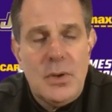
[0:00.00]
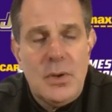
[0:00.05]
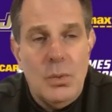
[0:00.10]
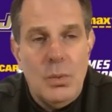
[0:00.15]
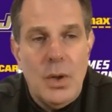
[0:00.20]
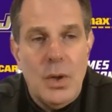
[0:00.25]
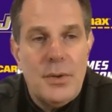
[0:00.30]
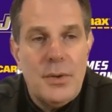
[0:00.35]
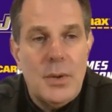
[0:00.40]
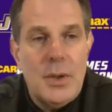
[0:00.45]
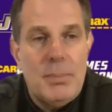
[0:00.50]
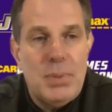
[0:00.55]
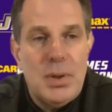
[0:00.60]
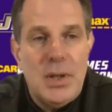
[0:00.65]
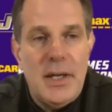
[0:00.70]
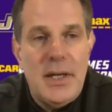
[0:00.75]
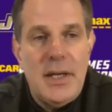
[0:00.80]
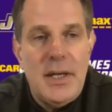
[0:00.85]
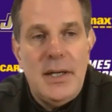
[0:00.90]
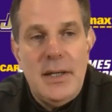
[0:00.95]
Whether we
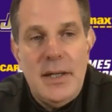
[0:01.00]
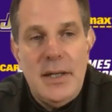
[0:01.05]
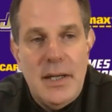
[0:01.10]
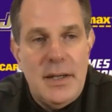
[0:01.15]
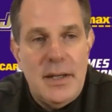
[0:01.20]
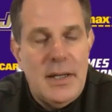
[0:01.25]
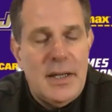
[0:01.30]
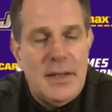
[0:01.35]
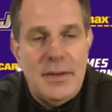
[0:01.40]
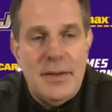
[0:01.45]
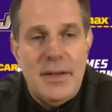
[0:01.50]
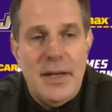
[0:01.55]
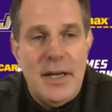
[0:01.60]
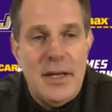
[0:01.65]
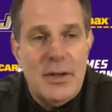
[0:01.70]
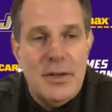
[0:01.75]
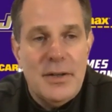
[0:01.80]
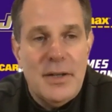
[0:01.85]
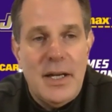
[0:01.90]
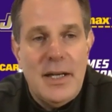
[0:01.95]
play at day
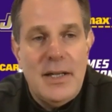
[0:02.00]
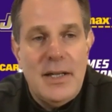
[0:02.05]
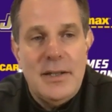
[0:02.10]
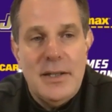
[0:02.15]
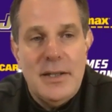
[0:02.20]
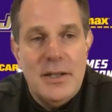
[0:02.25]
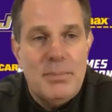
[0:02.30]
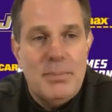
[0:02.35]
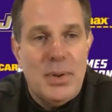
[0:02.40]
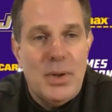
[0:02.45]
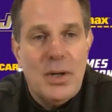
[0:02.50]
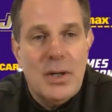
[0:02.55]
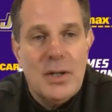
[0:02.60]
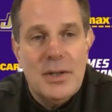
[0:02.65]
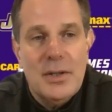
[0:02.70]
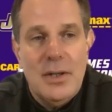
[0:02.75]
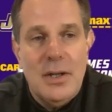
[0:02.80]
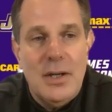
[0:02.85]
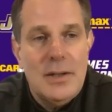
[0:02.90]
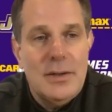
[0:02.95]
or night in the
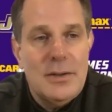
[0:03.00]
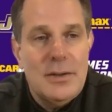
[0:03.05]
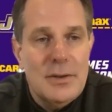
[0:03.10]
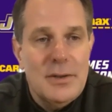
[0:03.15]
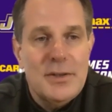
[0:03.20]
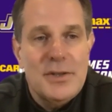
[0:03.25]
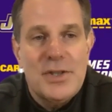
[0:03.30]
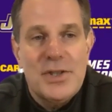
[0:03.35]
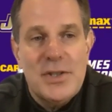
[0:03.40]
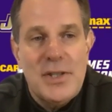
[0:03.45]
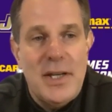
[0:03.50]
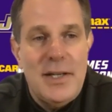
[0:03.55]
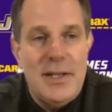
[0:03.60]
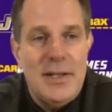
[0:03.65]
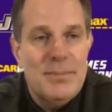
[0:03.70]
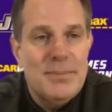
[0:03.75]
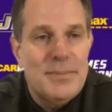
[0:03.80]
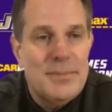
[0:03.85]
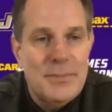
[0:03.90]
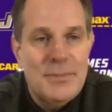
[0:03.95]
parking lot or in the
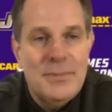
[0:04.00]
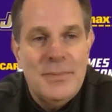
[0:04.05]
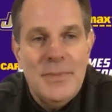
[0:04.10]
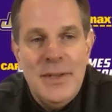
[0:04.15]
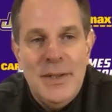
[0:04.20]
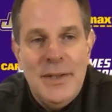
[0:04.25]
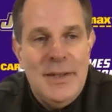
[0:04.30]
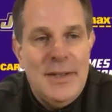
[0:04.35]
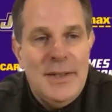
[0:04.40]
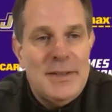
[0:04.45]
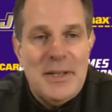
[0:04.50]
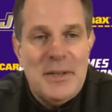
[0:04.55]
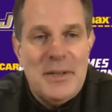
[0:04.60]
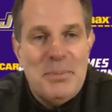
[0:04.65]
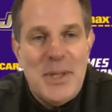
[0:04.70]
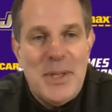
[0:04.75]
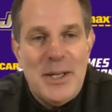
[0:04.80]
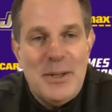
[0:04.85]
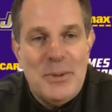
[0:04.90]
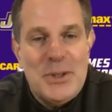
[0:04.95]
stadium, doesn't
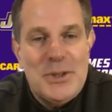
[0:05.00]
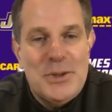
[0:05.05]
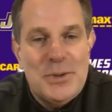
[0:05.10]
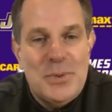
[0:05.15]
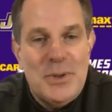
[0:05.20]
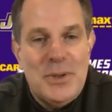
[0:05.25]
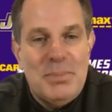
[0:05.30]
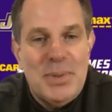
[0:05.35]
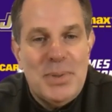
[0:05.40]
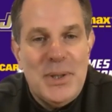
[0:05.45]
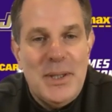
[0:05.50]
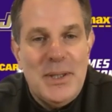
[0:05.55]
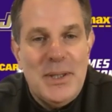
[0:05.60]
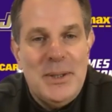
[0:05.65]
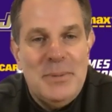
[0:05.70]
matter. We just won't play.